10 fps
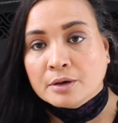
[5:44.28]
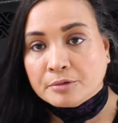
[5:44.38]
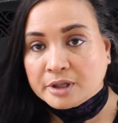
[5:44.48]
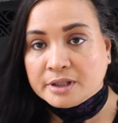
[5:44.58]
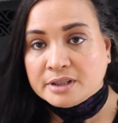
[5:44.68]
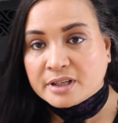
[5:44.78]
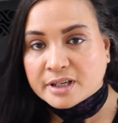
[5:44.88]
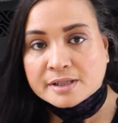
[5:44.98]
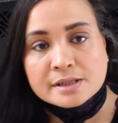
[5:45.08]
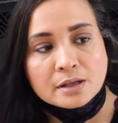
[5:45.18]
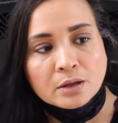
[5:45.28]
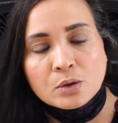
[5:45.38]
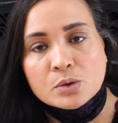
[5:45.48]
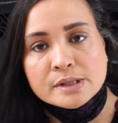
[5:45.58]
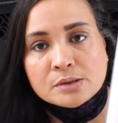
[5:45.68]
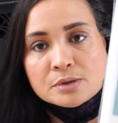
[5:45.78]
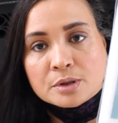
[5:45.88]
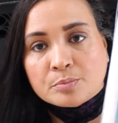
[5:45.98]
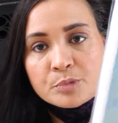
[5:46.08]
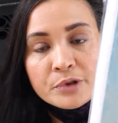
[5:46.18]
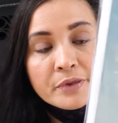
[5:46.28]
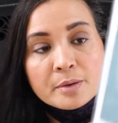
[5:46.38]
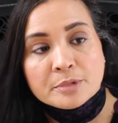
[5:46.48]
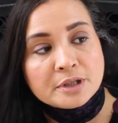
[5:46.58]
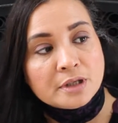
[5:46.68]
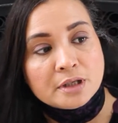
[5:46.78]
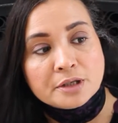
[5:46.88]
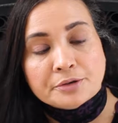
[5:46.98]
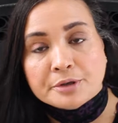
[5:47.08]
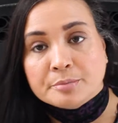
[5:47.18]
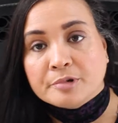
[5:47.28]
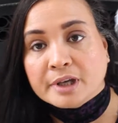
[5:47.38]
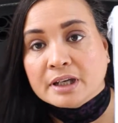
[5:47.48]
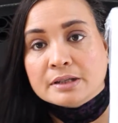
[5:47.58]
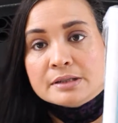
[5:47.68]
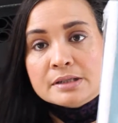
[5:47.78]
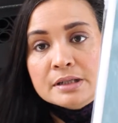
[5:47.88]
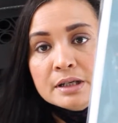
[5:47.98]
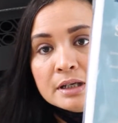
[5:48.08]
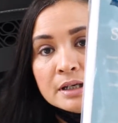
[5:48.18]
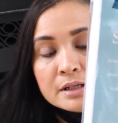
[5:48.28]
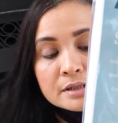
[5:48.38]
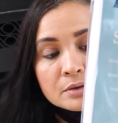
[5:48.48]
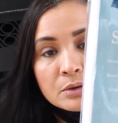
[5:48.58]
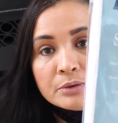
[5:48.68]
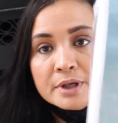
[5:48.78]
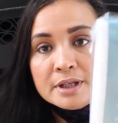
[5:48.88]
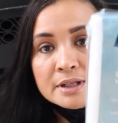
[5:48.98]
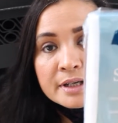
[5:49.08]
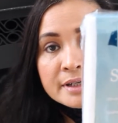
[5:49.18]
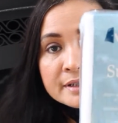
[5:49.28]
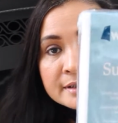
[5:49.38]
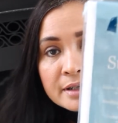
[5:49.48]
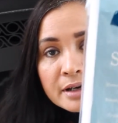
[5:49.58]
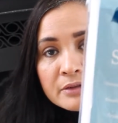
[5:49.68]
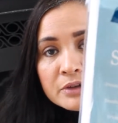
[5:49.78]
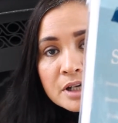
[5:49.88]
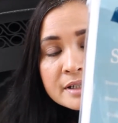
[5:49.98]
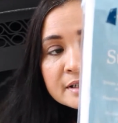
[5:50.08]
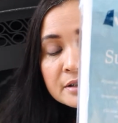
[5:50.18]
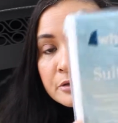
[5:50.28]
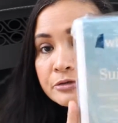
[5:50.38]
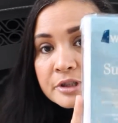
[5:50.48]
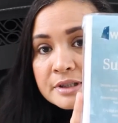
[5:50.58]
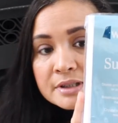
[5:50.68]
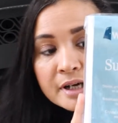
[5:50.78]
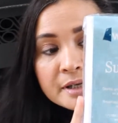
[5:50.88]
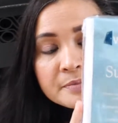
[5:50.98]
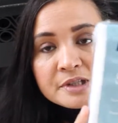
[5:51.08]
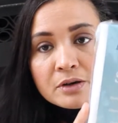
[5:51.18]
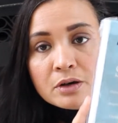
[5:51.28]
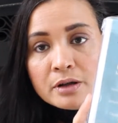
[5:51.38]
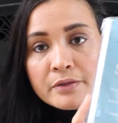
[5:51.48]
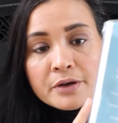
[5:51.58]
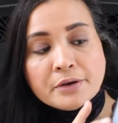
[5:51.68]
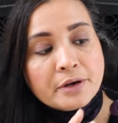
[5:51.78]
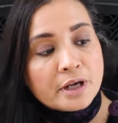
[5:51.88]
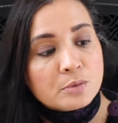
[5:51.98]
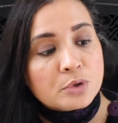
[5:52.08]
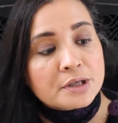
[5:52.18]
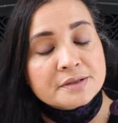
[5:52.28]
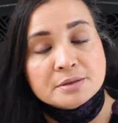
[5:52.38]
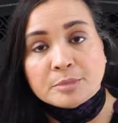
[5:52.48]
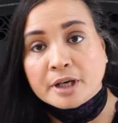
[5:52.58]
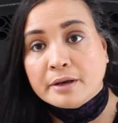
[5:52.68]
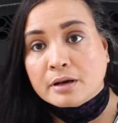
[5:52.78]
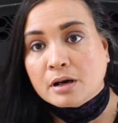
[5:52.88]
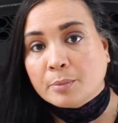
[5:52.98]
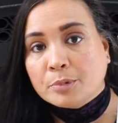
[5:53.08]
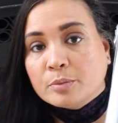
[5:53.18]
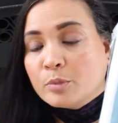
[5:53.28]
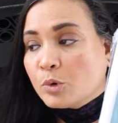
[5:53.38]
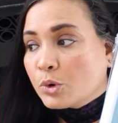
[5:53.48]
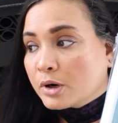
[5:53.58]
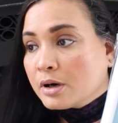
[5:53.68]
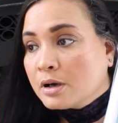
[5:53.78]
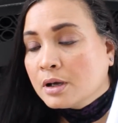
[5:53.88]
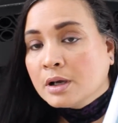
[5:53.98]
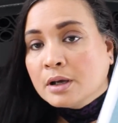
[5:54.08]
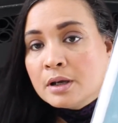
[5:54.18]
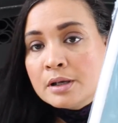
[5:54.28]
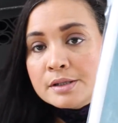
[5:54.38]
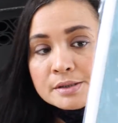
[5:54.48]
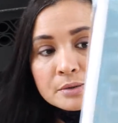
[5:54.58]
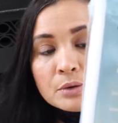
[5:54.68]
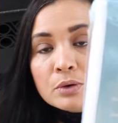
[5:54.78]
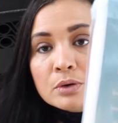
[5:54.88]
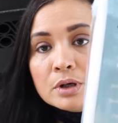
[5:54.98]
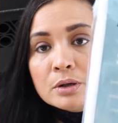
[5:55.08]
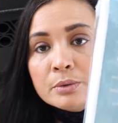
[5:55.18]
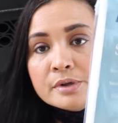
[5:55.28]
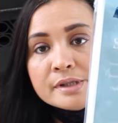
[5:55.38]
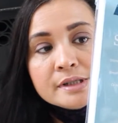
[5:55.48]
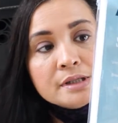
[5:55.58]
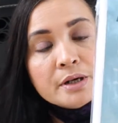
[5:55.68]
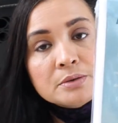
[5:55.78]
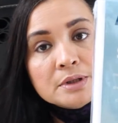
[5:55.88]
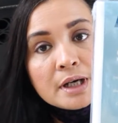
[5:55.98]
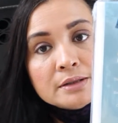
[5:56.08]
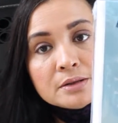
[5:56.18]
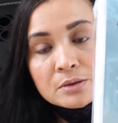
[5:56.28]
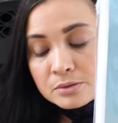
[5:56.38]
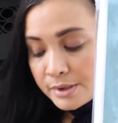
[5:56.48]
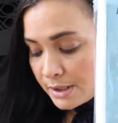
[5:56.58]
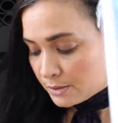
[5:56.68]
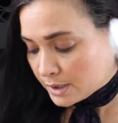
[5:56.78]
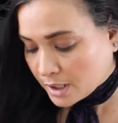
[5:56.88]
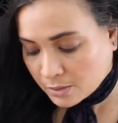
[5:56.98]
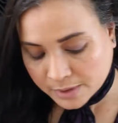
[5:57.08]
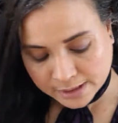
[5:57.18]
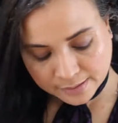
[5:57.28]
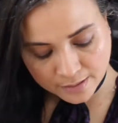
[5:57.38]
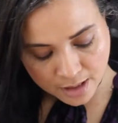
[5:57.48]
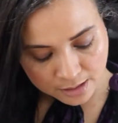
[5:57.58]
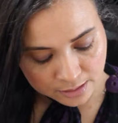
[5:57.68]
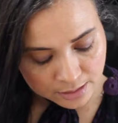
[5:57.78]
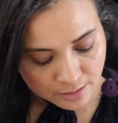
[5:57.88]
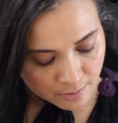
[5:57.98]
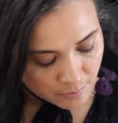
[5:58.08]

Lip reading: really nice clothes, you can put them in here and bring it. So really nice. They have lots of different types on there. I want to buy a couple more, so we'll see how that goes. So that was that.